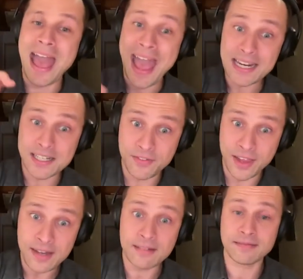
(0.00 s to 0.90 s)

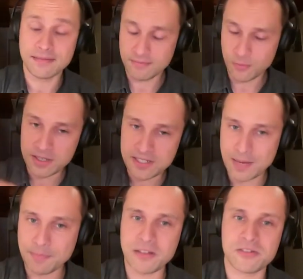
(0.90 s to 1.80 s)
activate 1
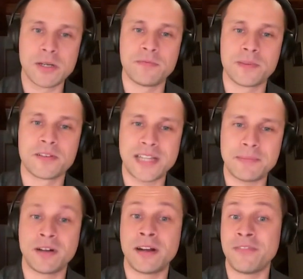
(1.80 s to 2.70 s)
step downstream from the
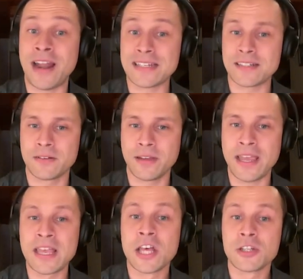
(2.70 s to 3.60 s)
receptor at RAS.
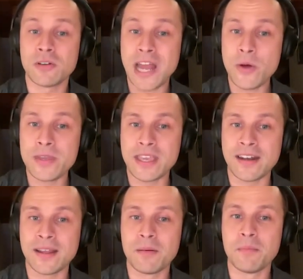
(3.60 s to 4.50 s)
Okay, so now we
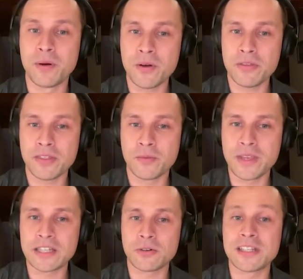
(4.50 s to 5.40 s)
can
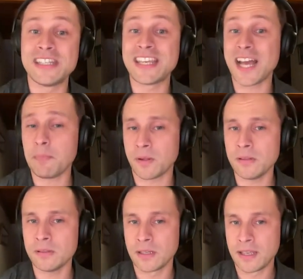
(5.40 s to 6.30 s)
sort of
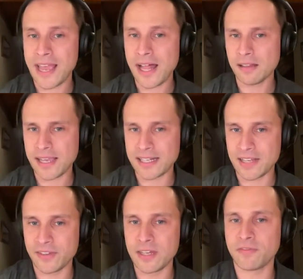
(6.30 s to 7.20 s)
decouple ALK
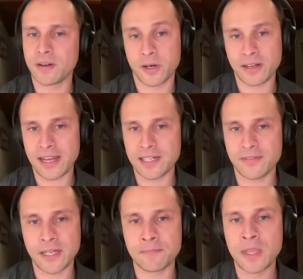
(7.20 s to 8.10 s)
activity from ERK
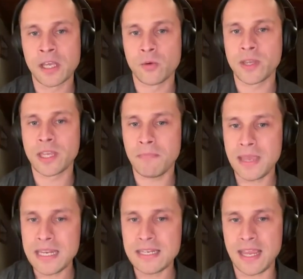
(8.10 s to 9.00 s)
activity. We can
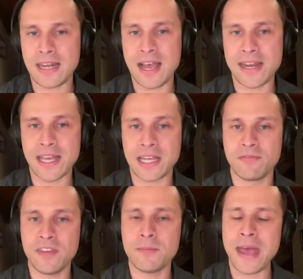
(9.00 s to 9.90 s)
maintain high
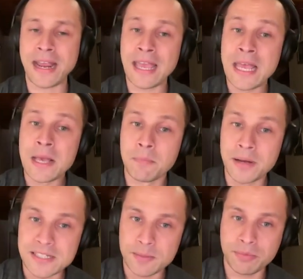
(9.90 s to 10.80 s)
negative feedback,
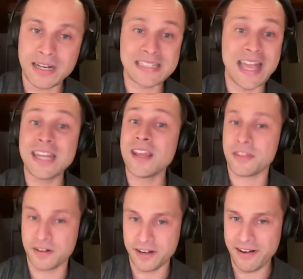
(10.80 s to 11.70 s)
but suppress any
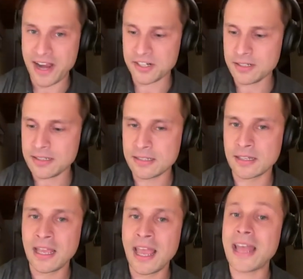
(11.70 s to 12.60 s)
other interactions
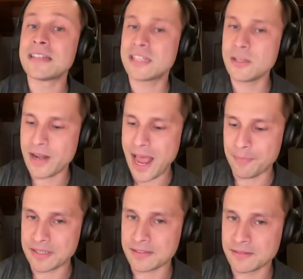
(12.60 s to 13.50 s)
and see what
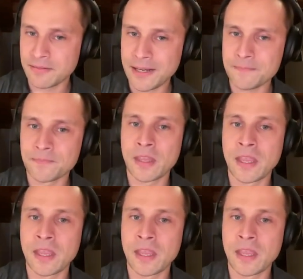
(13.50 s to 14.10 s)
happens, right?